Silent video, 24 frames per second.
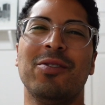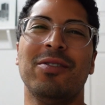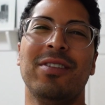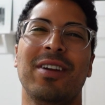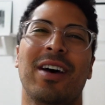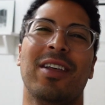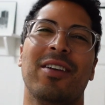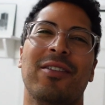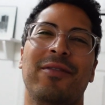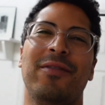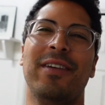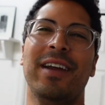
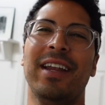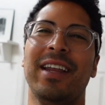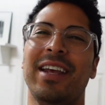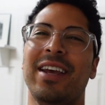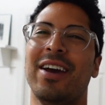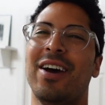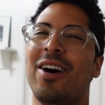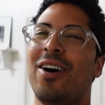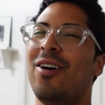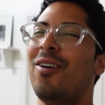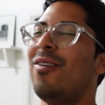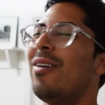another
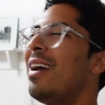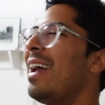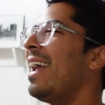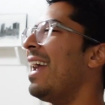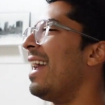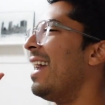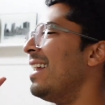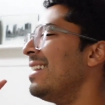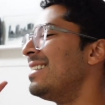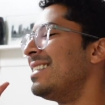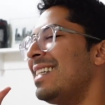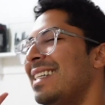video,
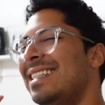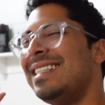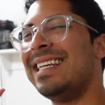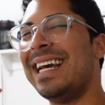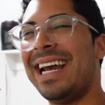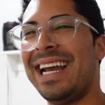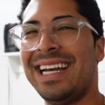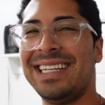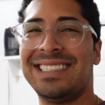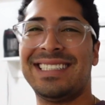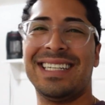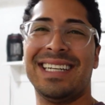and
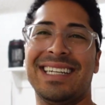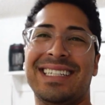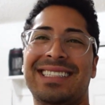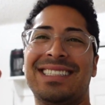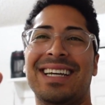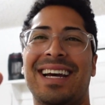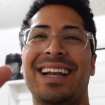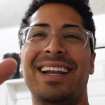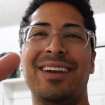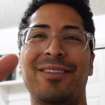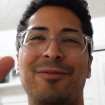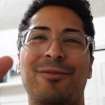today's an
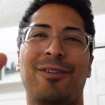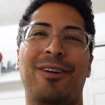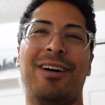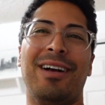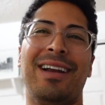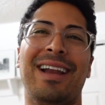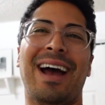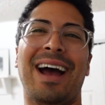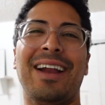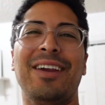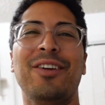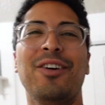exciting
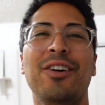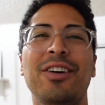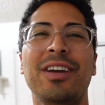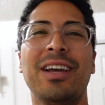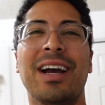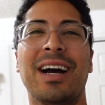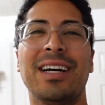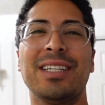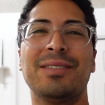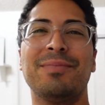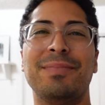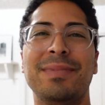one. I know you
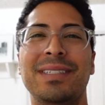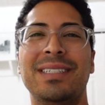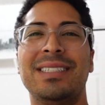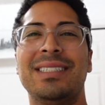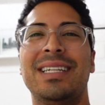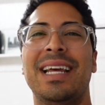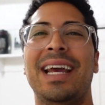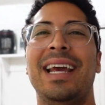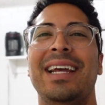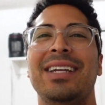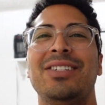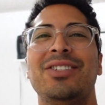guys have been
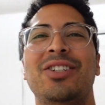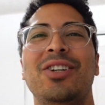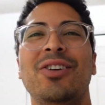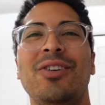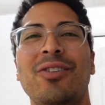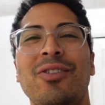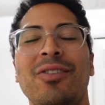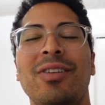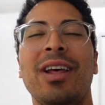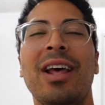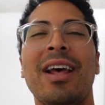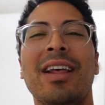staying
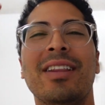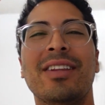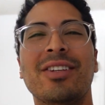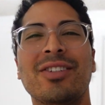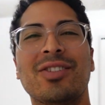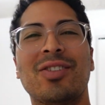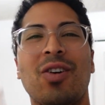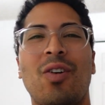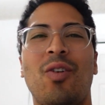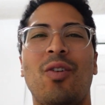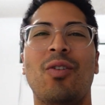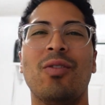tuned
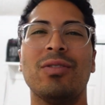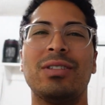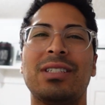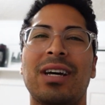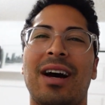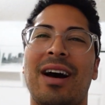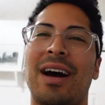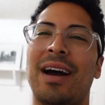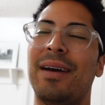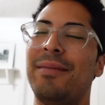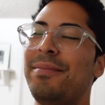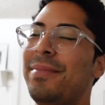this whole
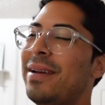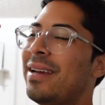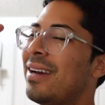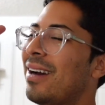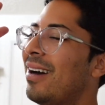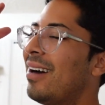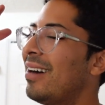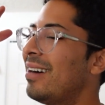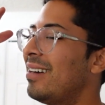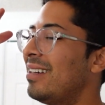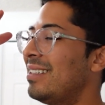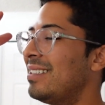time
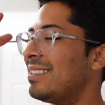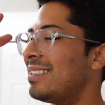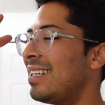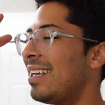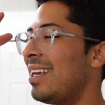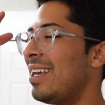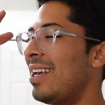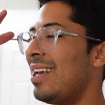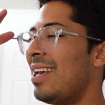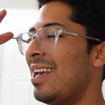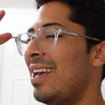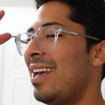because
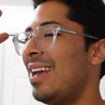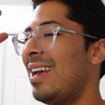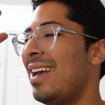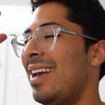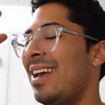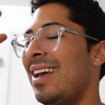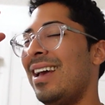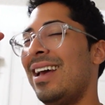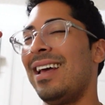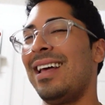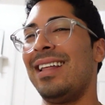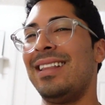
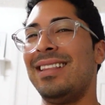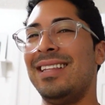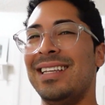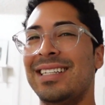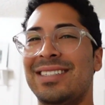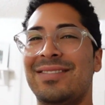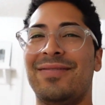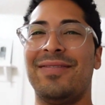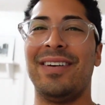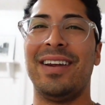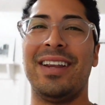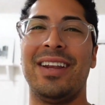
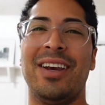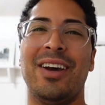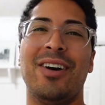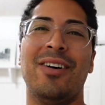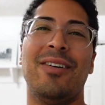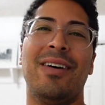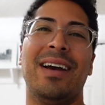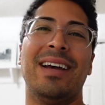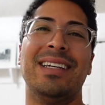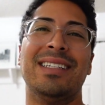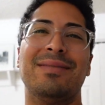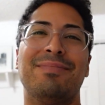this
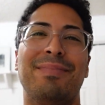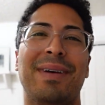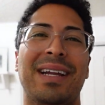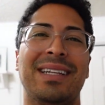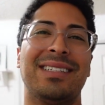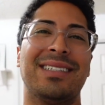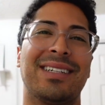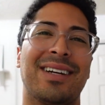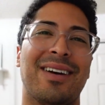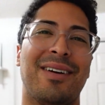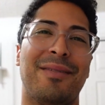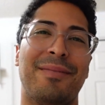video is meant
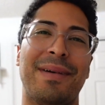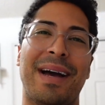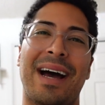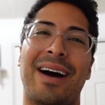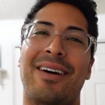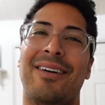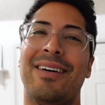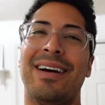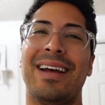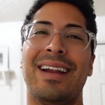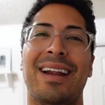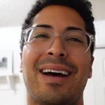to come
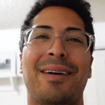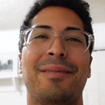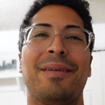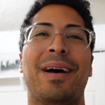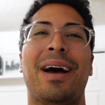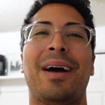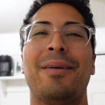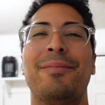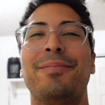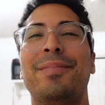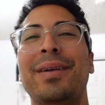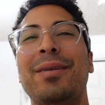out, and
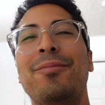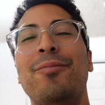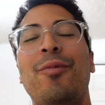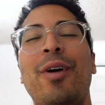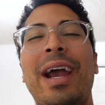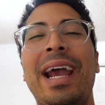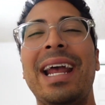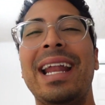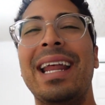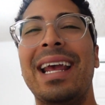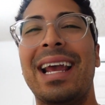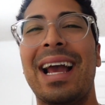I've been
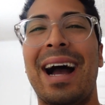waiting